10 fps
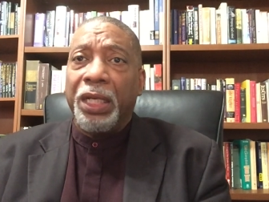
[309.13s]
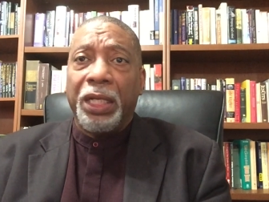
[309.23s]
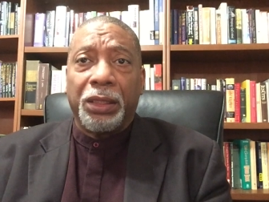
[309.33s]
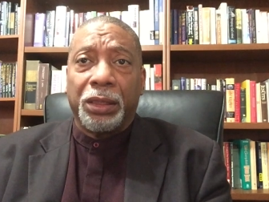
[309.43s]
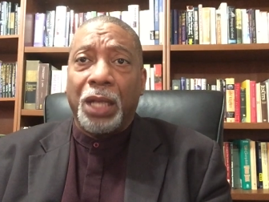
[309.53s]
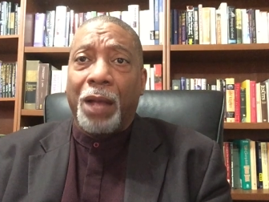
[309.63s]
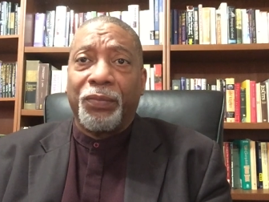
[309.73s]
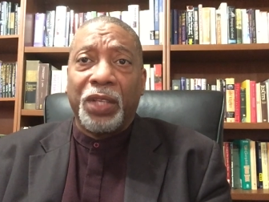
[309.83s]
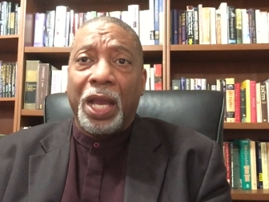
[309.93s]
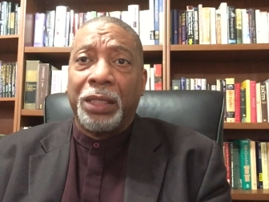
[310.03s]
It's
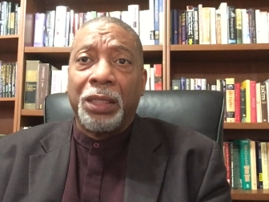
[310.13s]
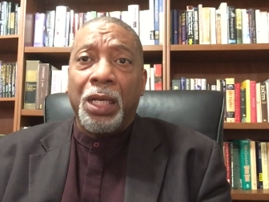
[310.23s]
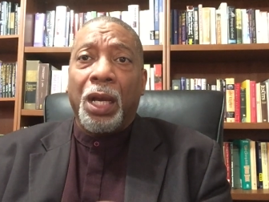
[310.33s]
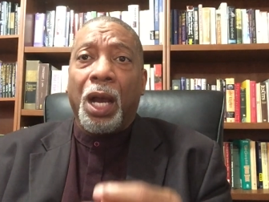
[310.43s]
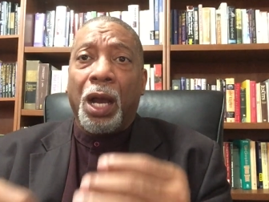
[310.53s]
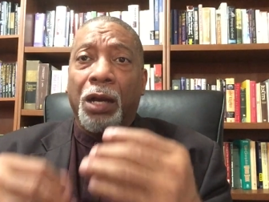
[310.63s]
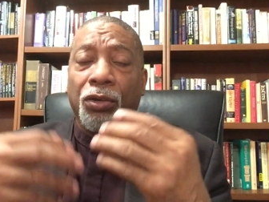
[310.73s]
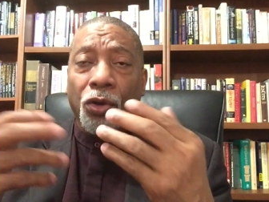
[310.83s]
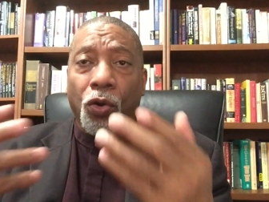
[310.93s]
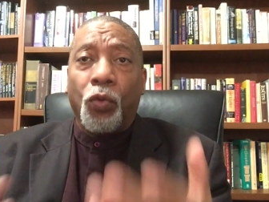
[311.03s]
not that
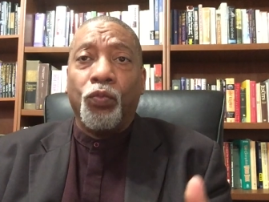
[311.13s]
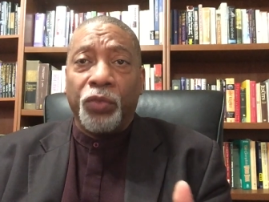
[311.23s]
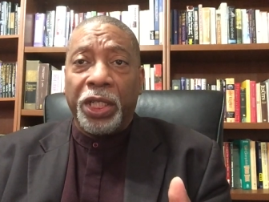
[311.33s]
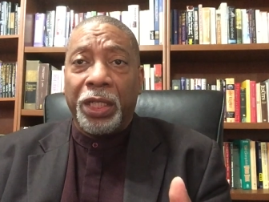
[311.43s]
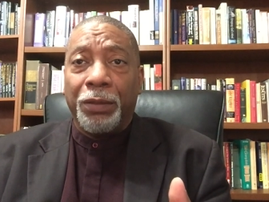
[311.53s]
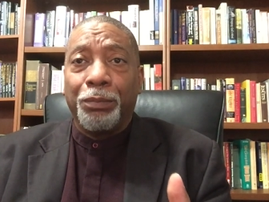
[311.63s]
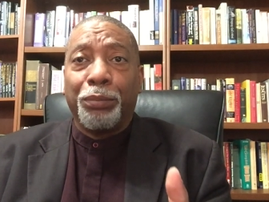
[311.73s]
only